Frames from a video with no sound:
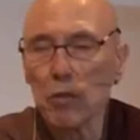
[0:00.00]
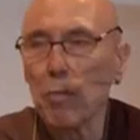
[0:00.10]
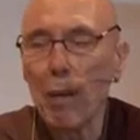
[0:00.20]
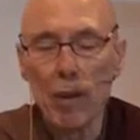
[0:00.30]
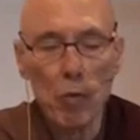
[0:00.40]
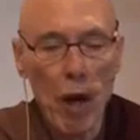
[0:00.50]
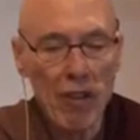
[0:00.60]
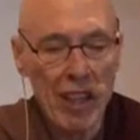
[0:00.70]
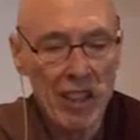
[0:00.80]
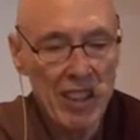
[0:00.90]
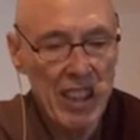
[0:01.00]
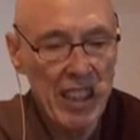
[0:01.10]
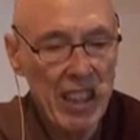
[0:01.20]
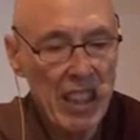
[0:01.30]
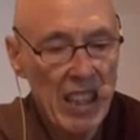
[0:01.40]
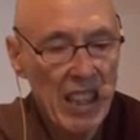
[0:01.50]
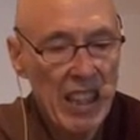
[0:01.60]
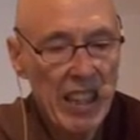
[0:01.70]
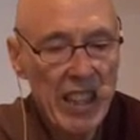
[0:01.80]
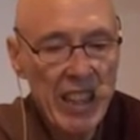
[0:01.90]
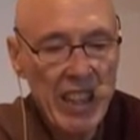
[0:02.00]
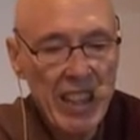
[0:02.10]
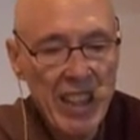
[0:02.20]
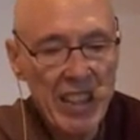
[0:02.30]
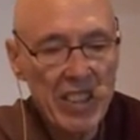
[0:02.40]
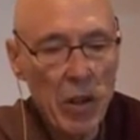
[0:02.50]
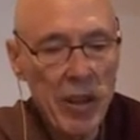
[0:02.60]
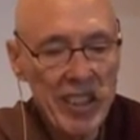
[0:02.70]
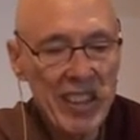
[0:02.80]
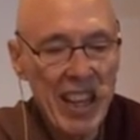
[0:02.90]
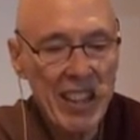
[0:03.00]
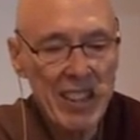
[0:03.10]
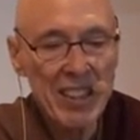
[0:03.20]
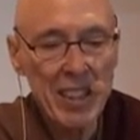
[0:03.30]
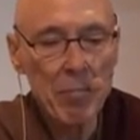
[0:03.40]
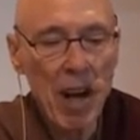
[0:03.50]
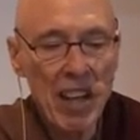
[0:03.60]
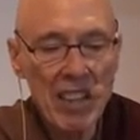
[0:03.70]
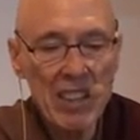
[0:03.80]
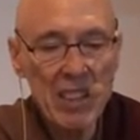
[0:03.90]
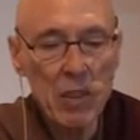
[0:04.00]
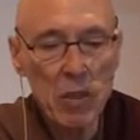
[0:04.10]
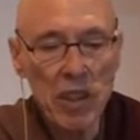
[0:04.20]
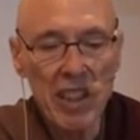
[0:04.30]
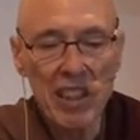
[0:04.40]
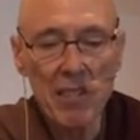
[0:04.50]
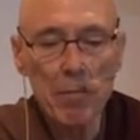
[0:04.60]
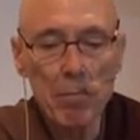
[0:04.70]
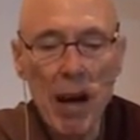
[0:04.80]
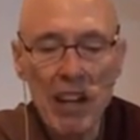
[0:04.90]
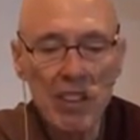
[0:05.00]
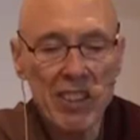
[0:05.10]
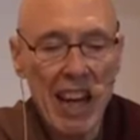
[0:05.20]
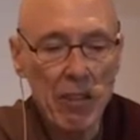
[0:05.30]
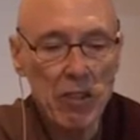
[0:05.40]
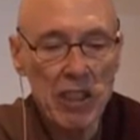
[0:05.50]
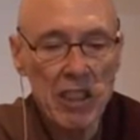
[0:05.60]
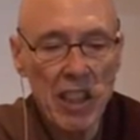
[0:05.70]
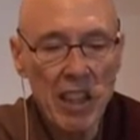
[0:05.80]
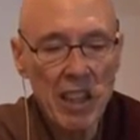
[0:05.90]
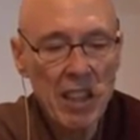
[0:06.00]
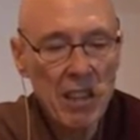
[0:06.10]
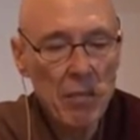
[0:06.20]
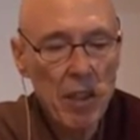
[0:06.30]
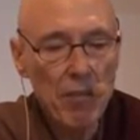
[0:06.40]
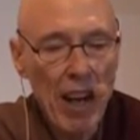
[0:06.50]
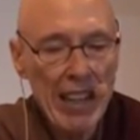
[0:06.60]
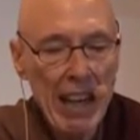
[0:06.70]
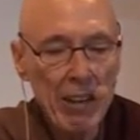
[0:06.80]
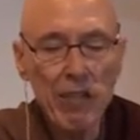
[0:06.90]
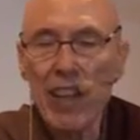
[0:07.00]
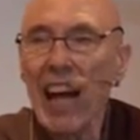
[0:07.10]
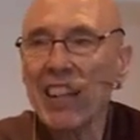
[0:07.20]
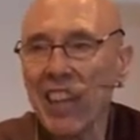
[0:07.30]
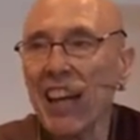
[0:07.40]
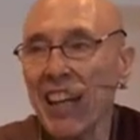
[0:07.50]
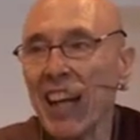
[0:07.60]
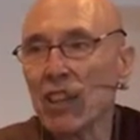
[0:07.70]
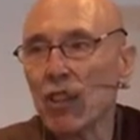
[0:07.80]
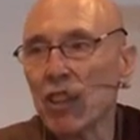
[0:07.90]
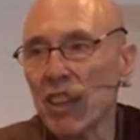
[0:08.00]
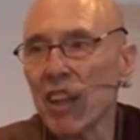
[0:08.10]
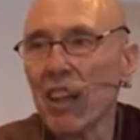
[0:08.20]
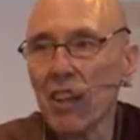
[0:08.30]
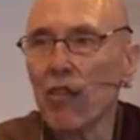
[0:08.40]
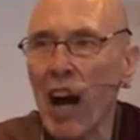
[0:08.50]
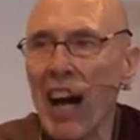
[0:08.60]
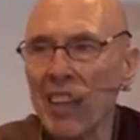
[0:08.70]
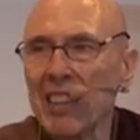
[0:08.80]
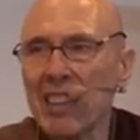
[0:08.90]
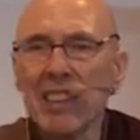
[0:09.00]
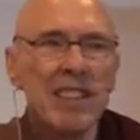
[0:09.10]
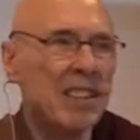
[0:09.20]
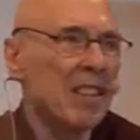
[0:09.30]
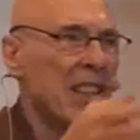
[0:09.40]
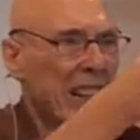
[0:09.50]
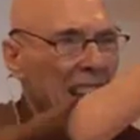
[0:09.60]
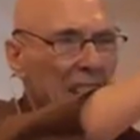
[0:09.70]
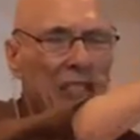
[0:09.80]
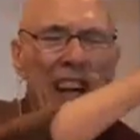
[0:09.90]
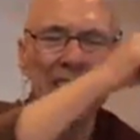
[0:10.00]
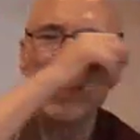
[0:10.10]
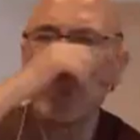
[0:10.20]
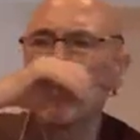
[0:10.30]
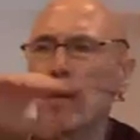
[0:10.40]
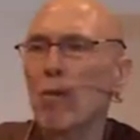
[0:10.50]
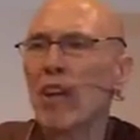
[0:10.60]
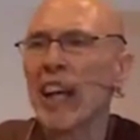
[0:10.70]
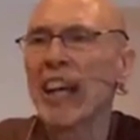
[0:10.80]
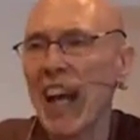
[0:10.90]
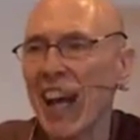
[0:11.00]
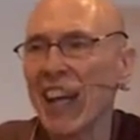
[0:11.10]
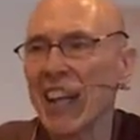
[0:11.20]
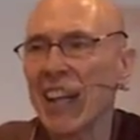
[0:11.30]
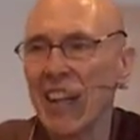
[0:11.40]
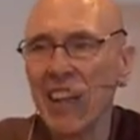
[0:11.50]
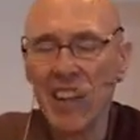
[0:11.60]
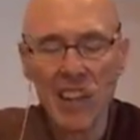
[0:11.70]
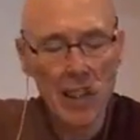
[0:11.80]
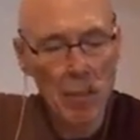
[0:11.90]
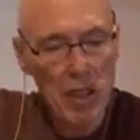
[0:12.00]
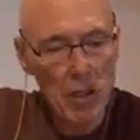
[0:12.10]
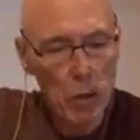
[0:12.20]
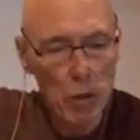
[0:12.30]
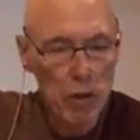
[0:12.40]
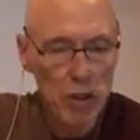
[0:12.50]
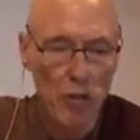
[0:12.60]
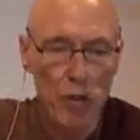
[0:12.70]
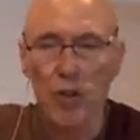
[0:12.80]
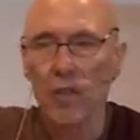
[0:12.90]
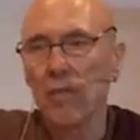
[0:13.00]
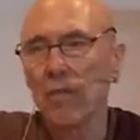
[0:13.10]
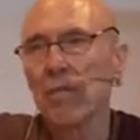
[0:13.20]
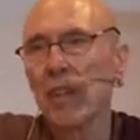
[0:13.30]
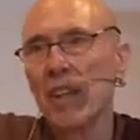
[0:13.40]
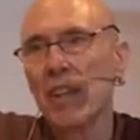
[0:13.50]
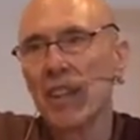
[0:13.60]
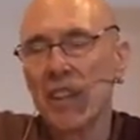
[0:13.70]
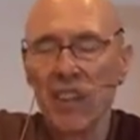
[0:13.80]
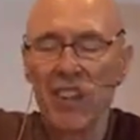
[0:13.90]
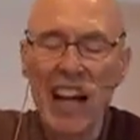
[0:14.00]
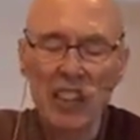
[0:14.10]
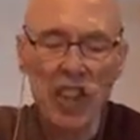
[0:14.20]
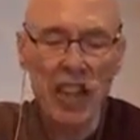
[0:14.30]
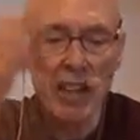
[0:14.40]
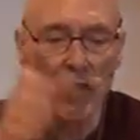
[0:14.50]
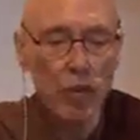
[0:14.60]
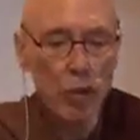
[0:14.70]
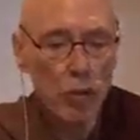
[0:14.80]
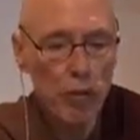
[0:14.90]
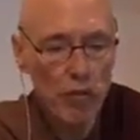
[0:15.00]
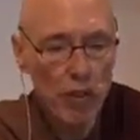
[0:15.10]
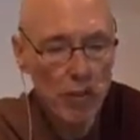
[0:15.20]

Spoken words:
probably wearing thin. And so he sends the monks to the potter's house to find out if he has any extra grass, not like grass here, but more like hay, to be used for thatching of the roof.